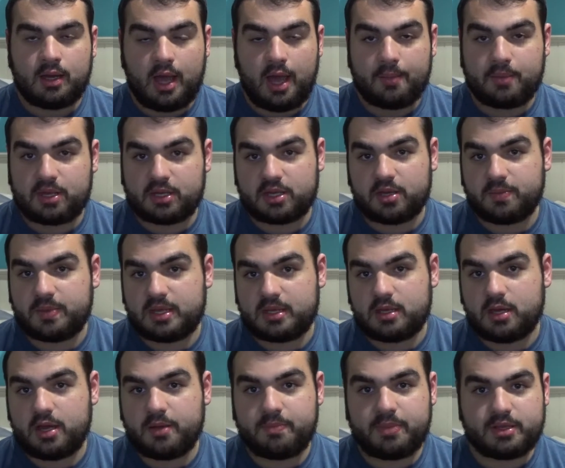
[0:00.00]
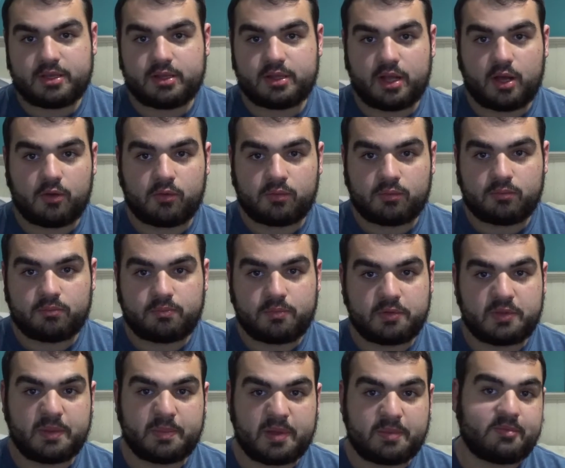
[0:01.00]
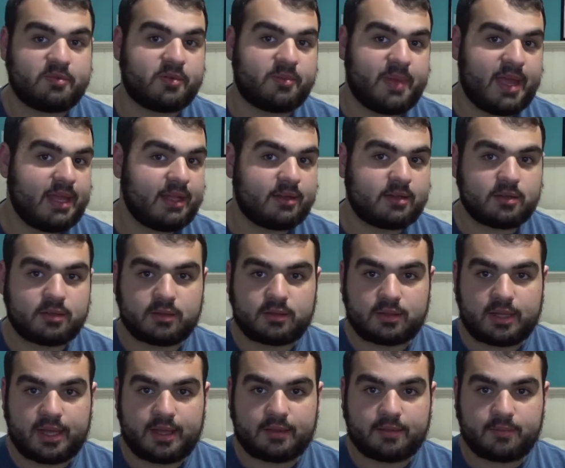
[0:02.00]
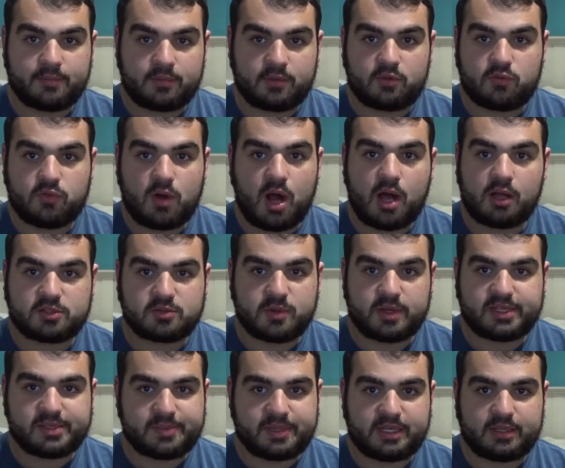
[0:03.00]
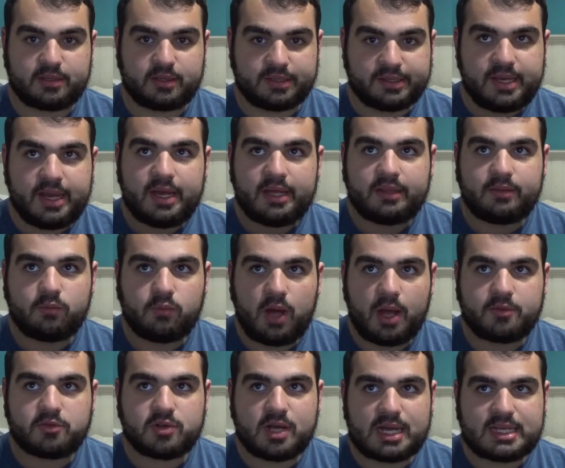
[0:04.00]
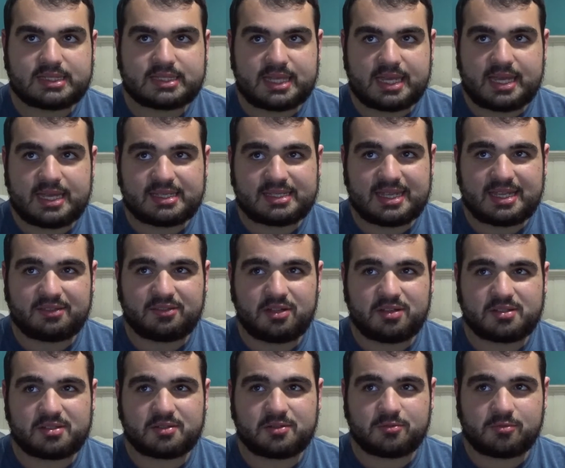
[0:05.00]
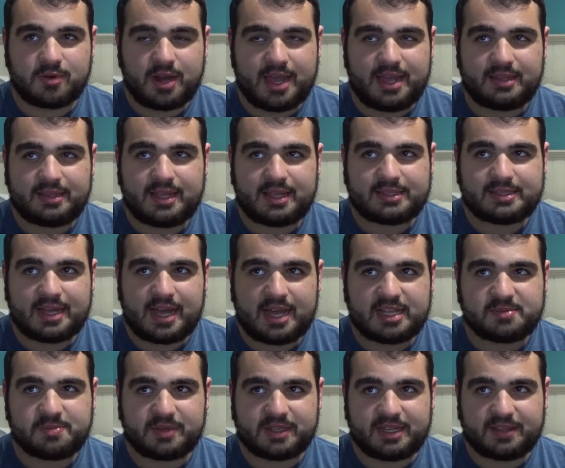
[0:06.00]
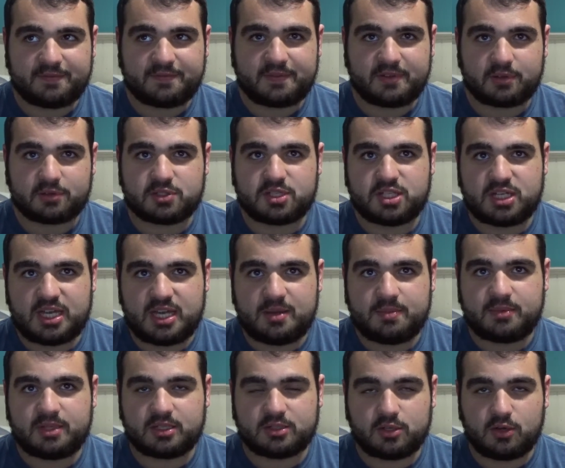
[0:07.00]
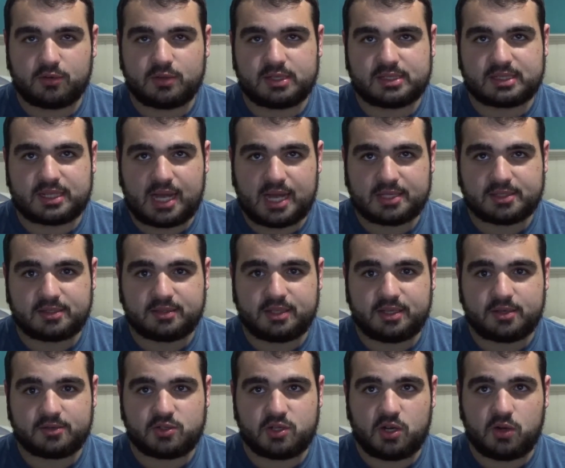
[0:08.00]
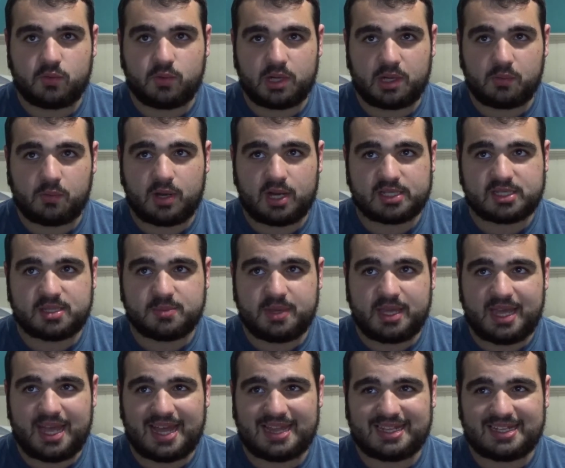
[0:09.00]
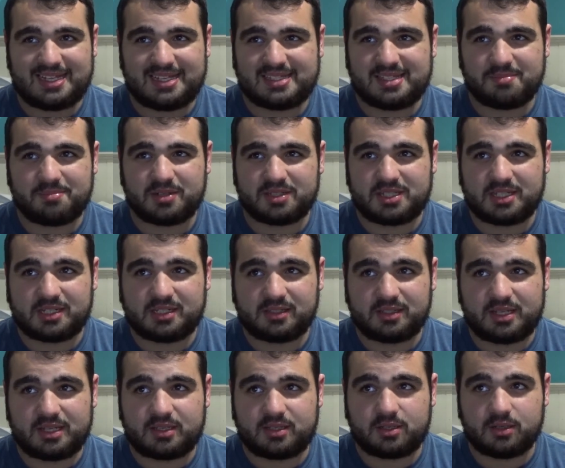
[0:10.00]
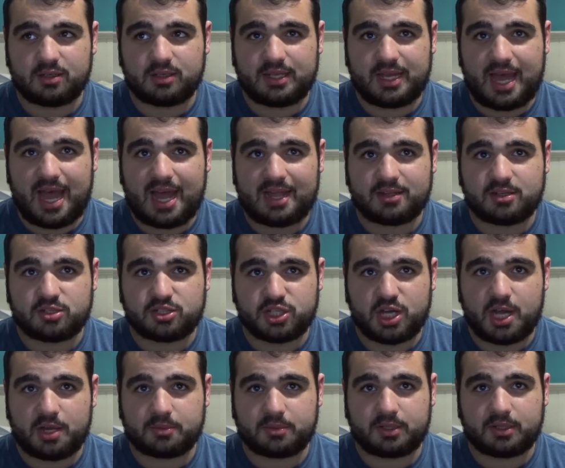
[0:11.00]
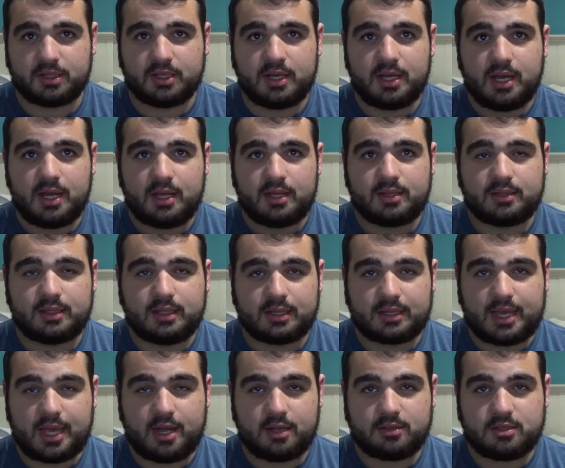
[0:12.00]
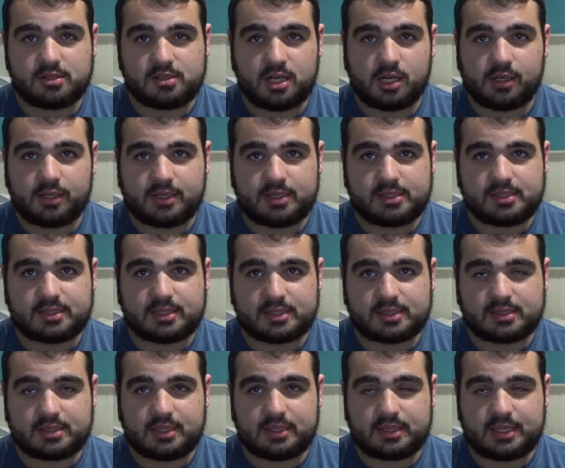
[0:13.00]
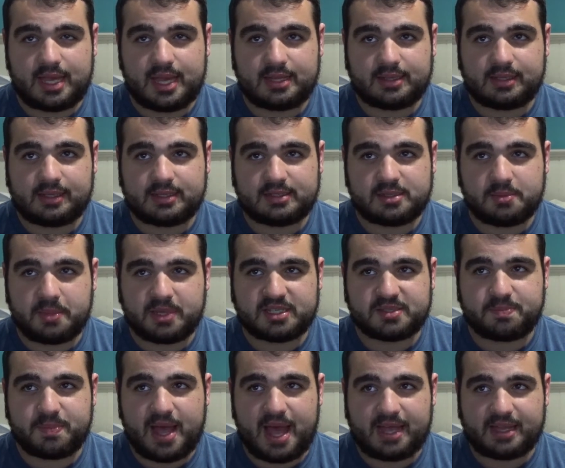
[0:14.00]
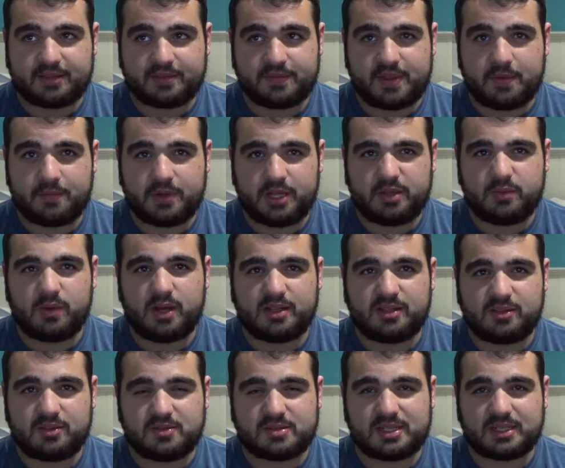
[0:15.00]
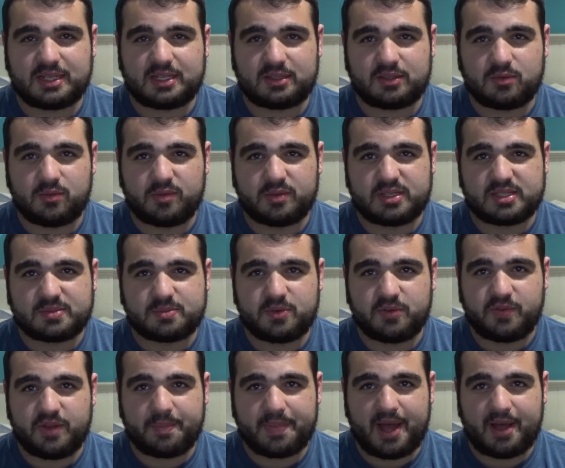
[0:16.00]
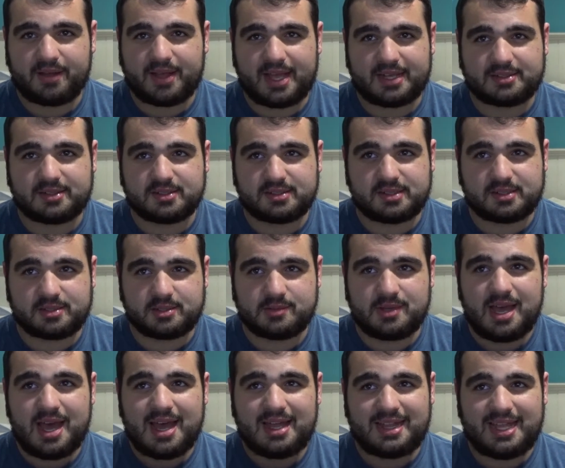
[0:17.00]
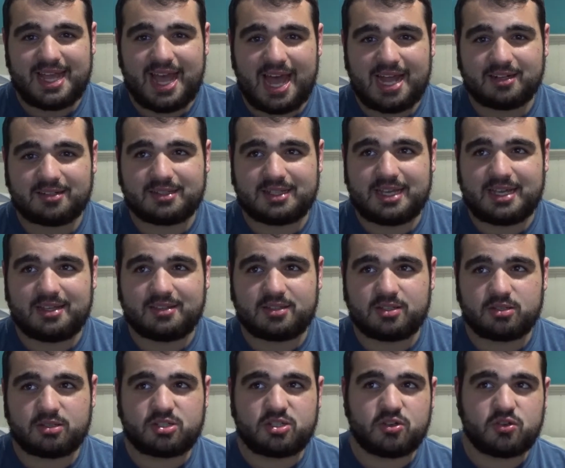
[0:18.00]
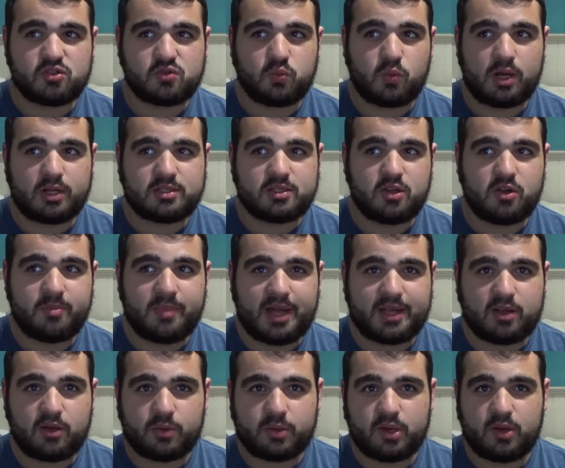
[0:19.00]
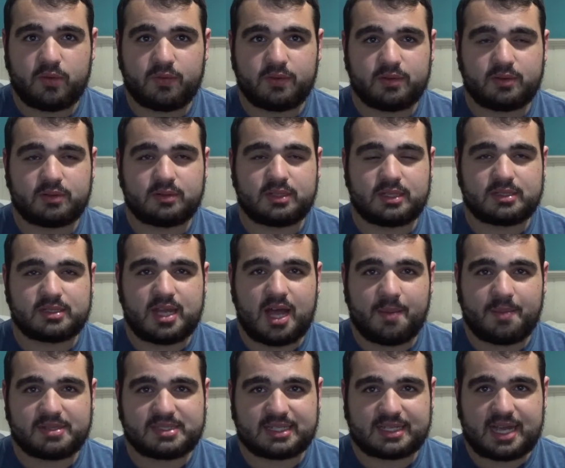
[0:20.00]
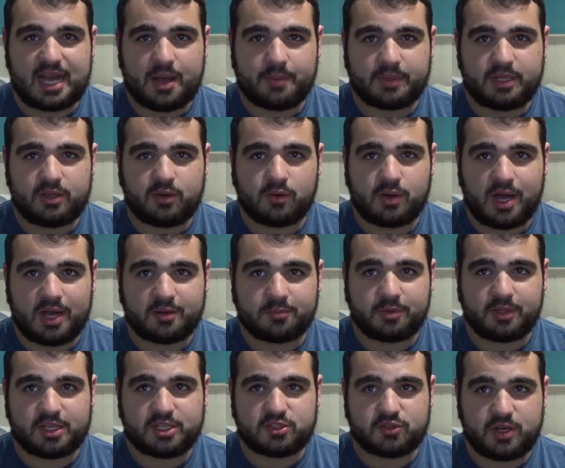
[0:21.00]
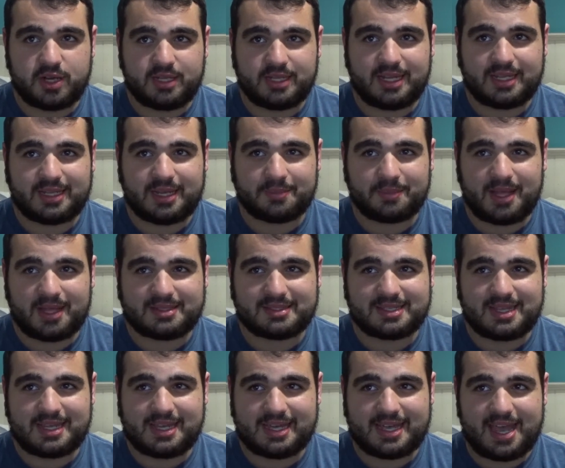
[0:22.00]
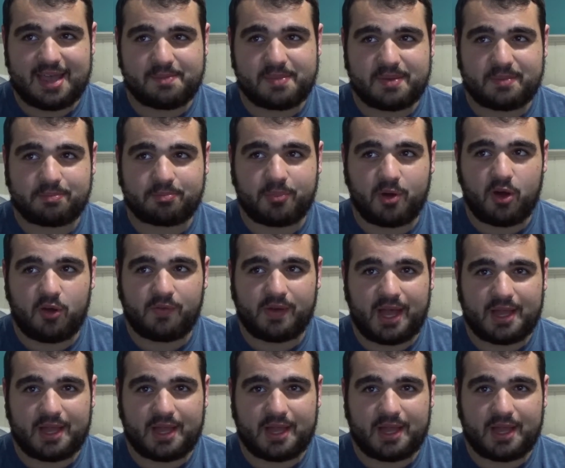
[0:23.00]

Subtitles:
I mean, it could be good, but, you know, the people who made it couldn't let it crawl its way to being good. What I'm trying to say is, it looks great at times, but can feel cheap. The tone is constantly unsure of what it wants to be, and it isn't particularly good at either genre. The characters are inconsistent, the ending is a mixed bag, and if they really wanted to do something new with this movie about exorcism, they either needed to choose one tone by going over the top as a comedy, or either play straight, and I'm not saying it can't be both.